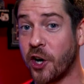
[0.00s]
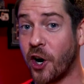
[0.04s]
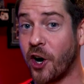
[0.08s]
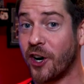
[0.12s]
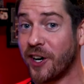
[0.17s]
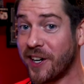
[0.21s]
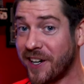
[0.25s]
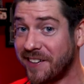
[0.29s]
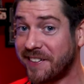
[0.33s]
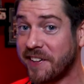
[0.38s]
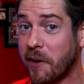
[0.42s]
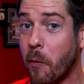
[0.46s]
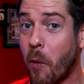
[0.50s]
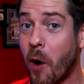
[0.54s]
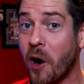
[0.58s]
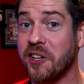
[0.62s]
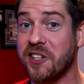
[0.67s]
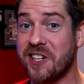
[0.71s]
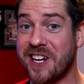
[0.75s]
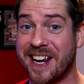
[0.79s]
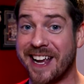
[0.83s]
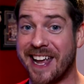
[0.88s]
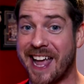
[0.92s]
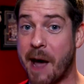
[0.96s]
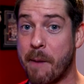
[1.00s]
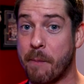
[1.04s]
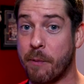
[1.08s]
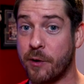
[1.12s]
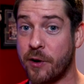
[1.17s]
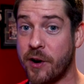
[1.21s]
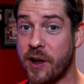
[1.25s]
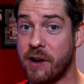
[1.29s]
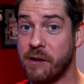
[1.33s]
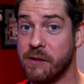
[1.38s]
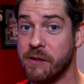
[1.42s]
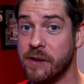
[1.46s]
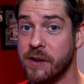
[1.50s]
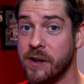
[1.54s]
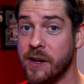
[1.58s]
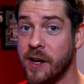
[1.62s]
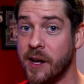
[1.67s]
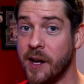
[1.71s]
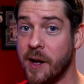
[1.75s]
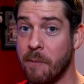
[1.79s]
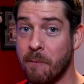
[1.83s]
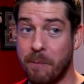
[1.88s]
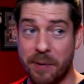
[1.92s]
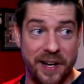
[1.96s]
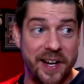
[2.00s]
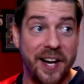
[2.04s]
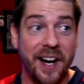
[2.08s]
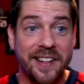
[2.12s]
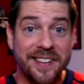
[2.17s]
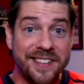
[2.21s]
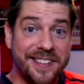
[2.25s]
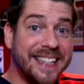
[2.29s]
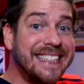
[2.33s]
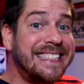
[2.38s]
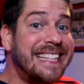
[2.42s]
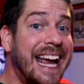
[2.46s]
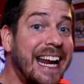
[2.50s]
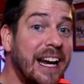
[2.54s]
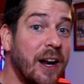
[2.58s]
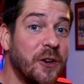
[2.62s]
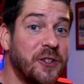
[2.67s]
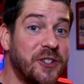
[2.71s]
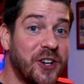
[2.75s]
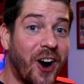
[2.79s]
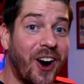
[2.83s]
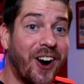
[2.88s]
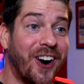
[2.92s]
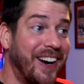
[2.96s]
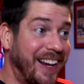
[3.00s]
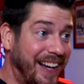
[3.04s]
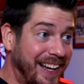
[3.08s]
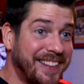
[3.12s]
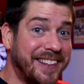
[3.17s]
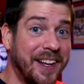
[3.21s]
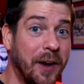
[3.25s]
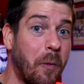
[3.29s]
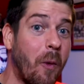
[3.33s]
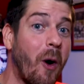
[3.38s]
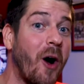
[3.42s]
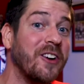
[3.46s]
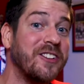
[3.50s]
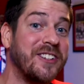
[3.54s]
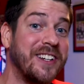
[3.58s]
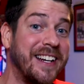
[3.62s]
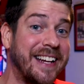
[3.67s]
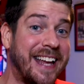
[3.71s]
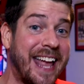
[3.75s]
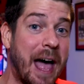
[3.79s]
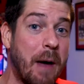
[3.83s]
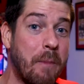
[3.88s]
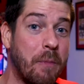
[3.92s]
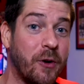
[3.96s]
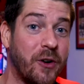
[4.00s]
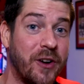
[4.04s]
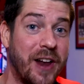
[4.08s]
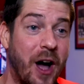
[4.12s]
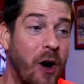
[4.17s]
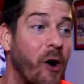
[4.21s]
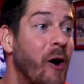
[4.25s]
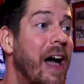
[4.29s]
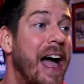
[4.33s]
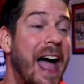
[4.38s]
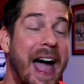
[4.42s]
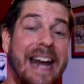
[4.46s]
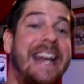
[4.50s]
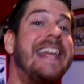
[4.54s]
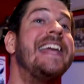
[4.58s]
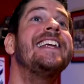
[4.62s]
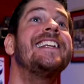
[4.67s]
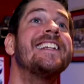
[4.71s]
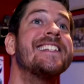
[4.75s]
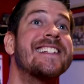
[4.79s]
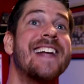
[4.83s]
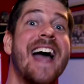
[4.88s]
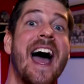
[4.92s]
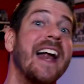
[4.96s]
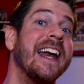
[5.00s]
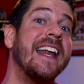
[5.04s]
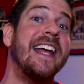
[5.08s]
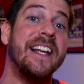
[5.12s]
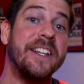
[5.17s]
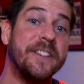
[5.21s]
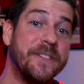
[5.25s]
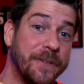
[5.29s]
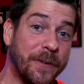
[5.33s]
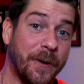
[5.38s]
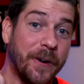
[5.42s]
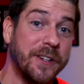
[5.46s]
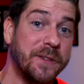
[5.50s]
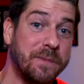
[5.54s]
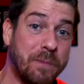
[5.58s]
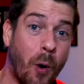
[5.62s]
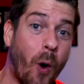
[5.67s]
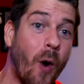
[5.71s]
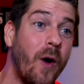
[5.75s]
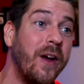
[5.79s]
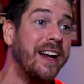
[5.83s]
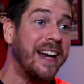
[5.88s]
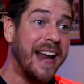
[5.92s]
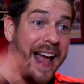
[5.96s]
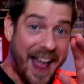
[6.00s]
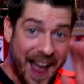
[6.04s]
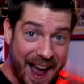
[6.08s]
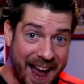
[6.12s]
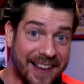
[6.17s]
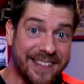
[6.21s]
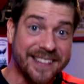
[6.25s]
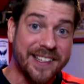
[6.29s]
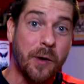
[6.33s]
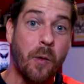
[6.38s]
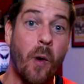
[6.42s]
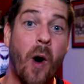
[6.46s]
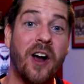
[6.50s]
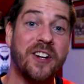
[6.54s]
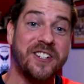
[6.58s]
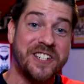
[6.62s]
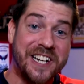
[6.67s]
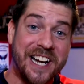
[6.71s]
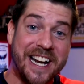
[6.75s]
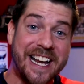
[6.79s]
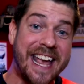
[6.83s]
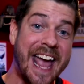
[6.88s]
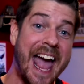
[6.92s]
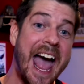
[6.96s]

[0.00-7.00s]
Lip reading: Chara is a Washington Capital now? Because Zdeno Chara is a Washington Capital now, and he just got his first point as a Washington